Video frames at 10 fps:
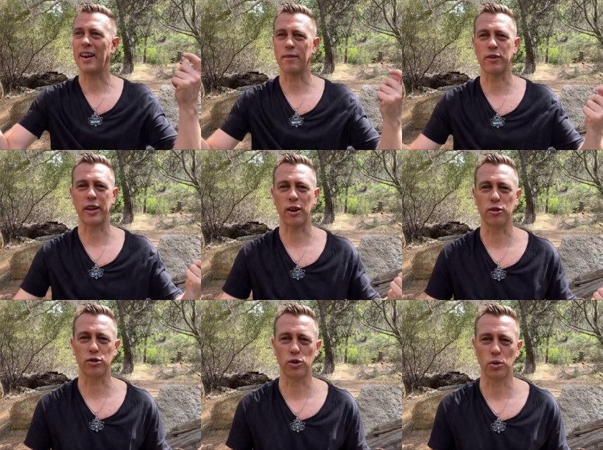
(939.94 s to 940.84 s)
and everything
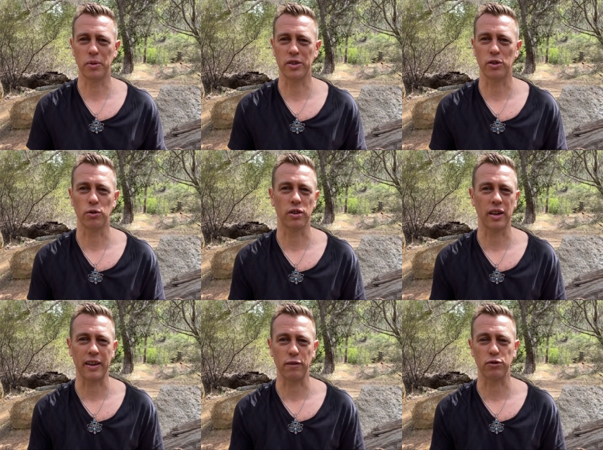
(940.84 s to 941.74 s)
goes dormant and all the
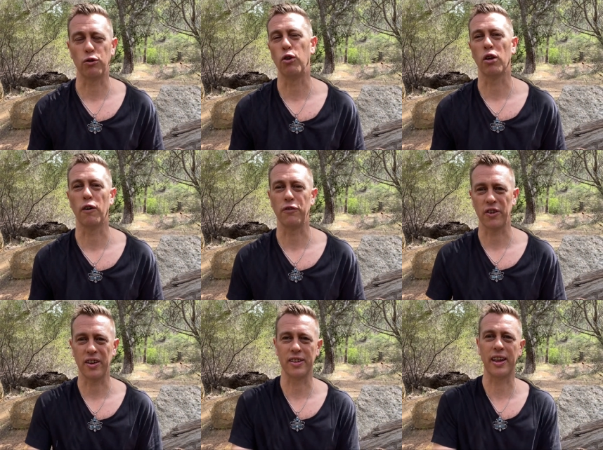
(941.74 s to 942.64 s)
leaves fall off.
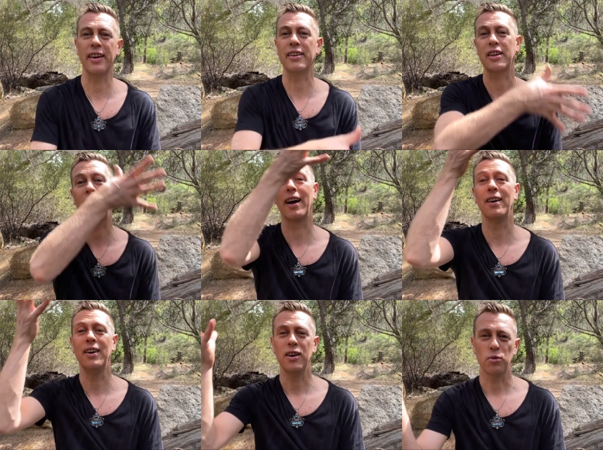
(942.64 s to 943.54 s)
And that's
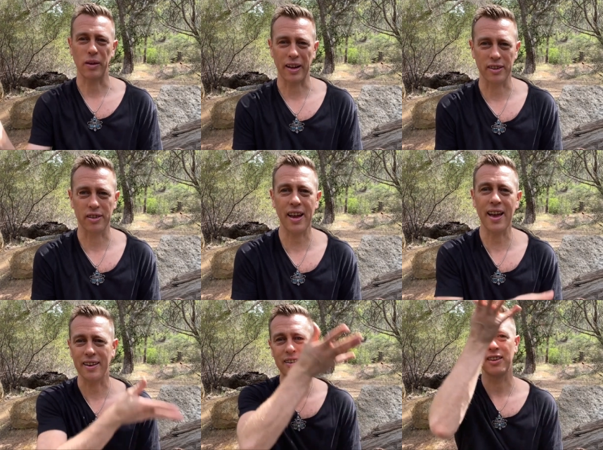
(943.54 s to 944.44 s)
how we
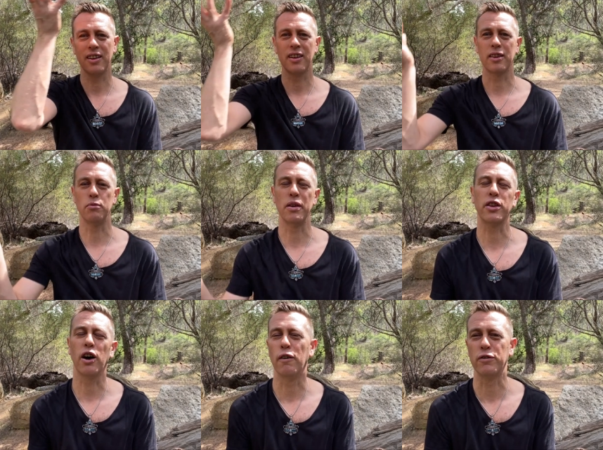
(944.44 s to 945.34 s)
understand the
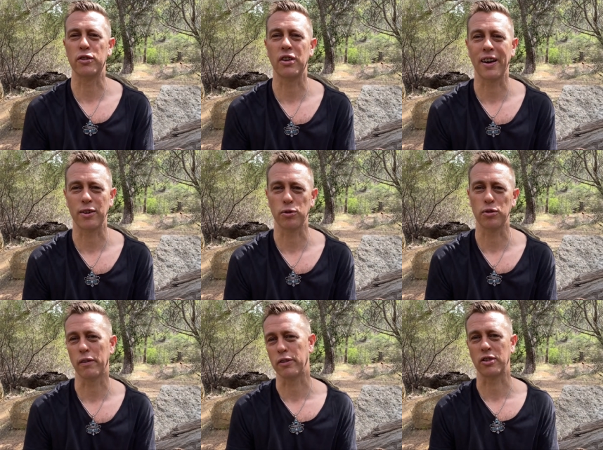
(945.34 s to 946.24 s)
myth of the
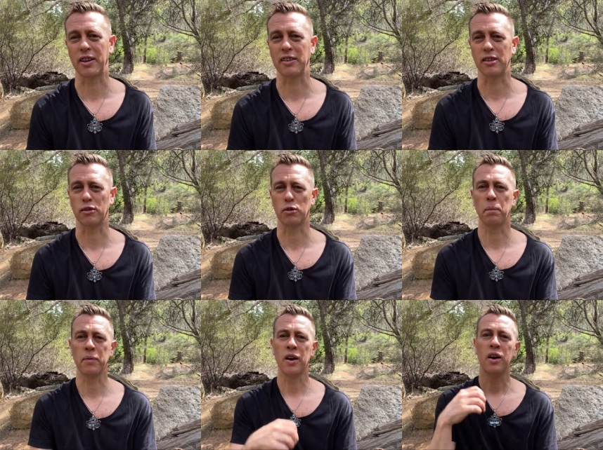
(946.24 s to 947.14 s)
cycles of the seasons.
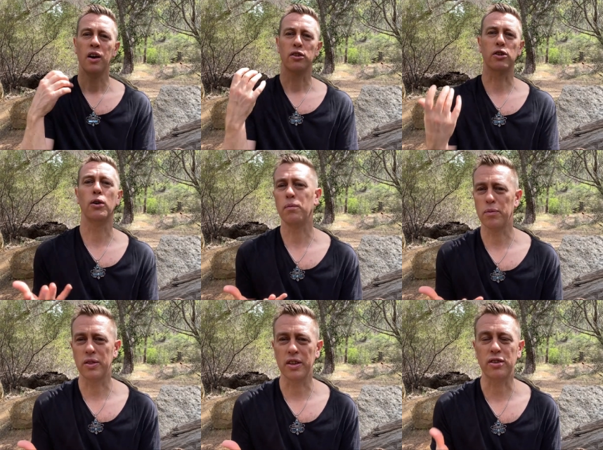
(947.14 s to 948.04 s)
So
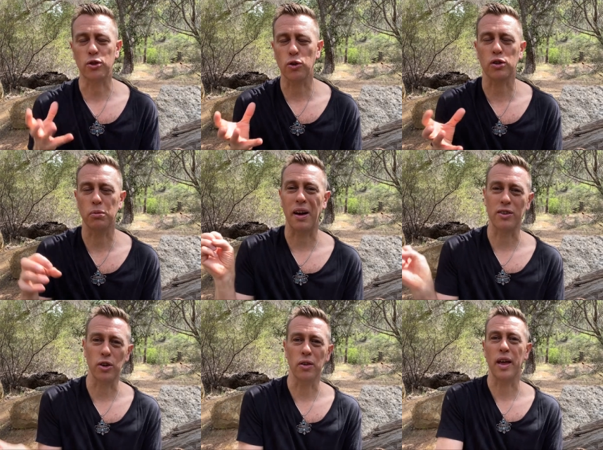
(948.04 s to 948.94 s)
this talks
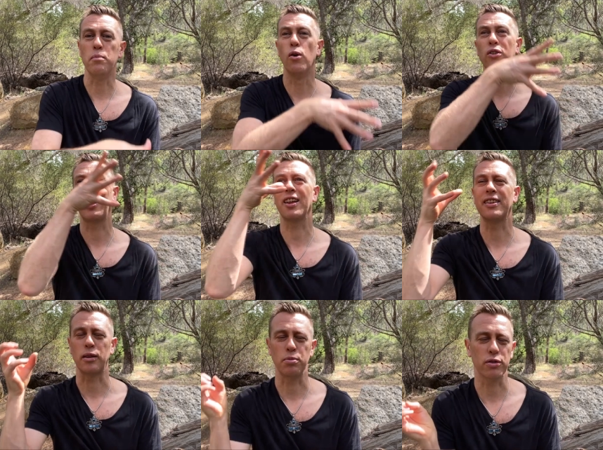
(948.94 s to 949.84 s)
about, you know, that
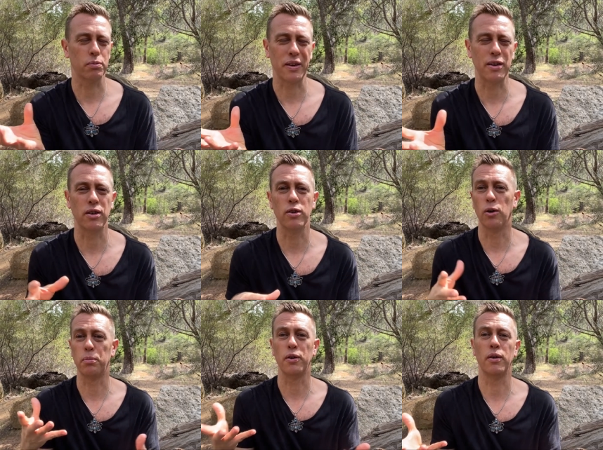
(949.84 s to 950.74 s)
mortality. Proserpina
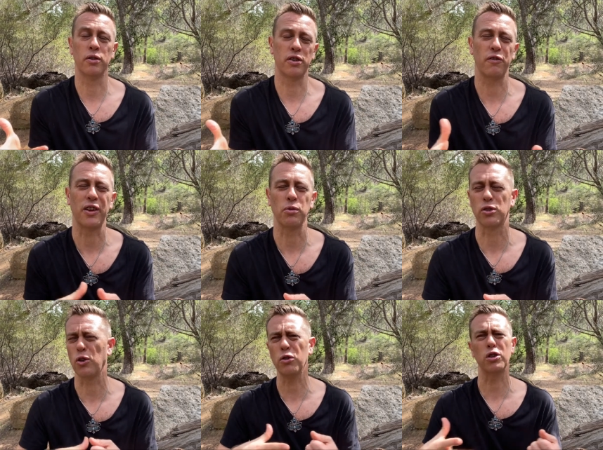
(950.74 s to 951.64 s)
or Persephone
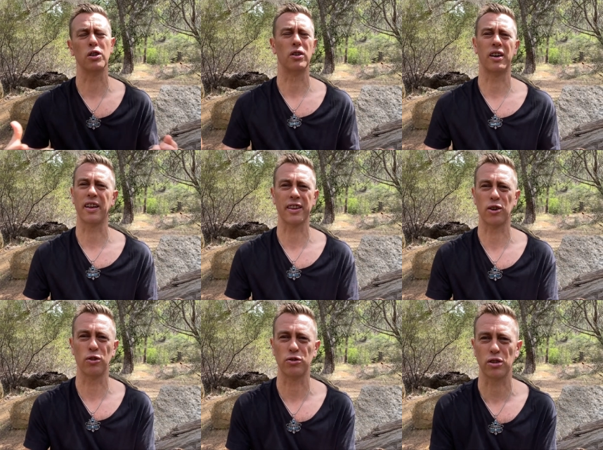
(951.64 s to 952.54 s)
was also another
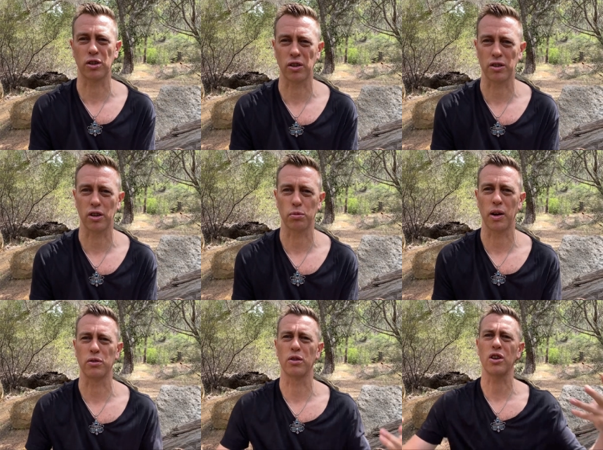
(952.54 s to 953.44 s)
gorgeous goddess as
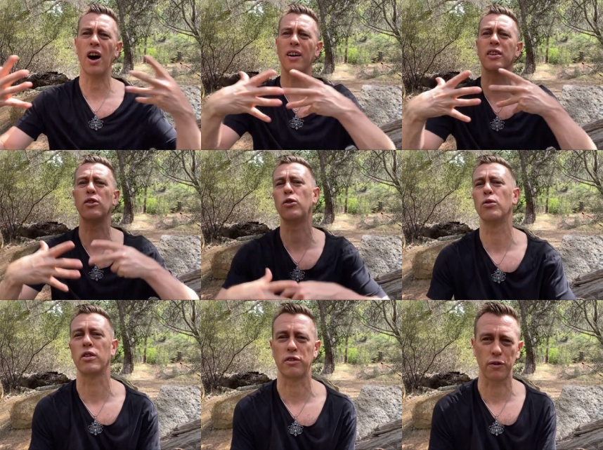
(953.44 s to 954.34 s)
well. So it ties in
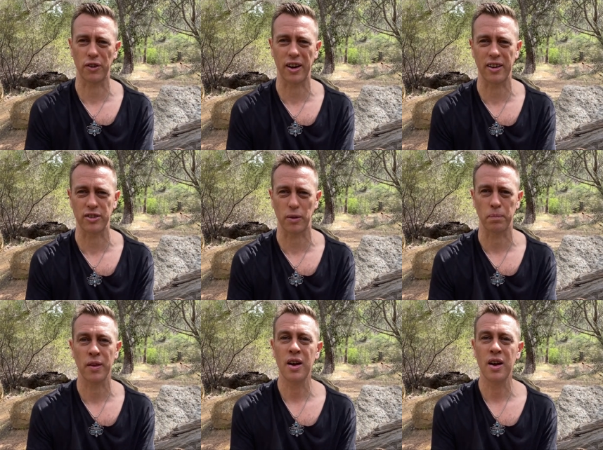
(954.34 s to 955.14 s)
all this different energy.